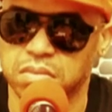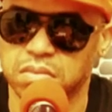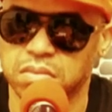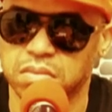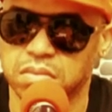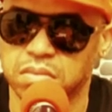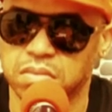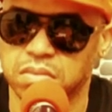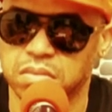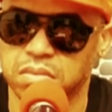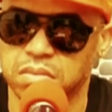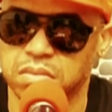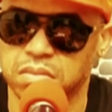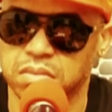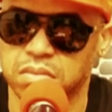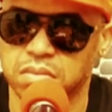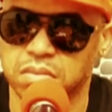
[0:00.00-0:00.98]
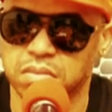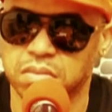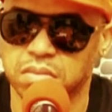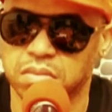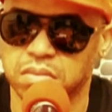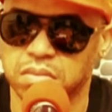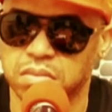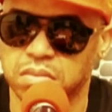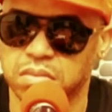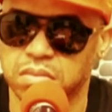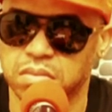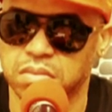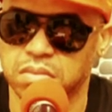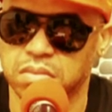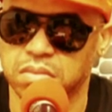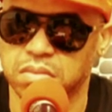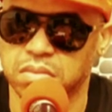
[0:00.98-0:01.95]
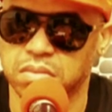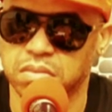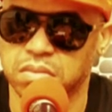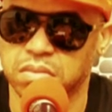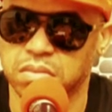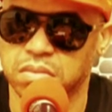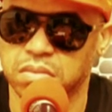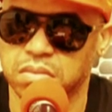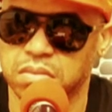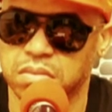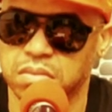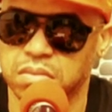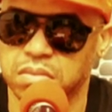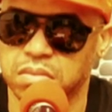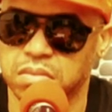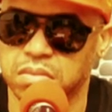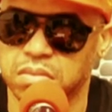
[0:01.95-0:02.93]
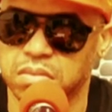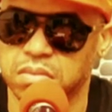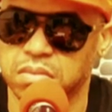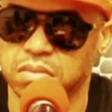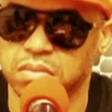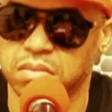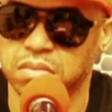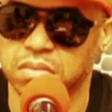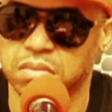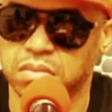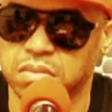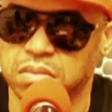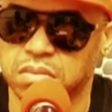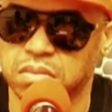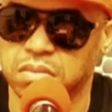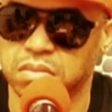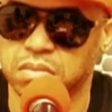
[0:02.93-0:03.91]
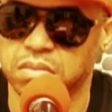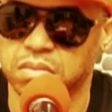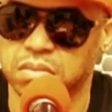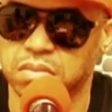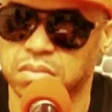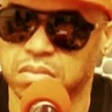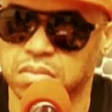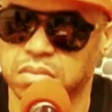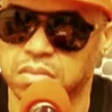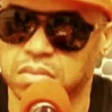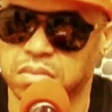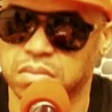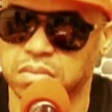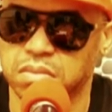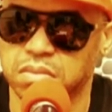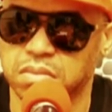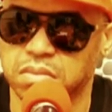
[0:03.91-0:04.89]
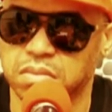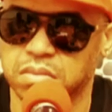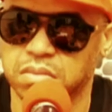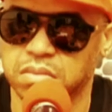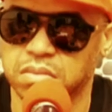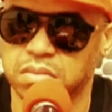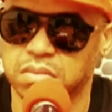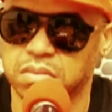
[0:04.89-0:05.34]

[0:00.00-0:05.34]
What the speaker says: The person shown says nothing.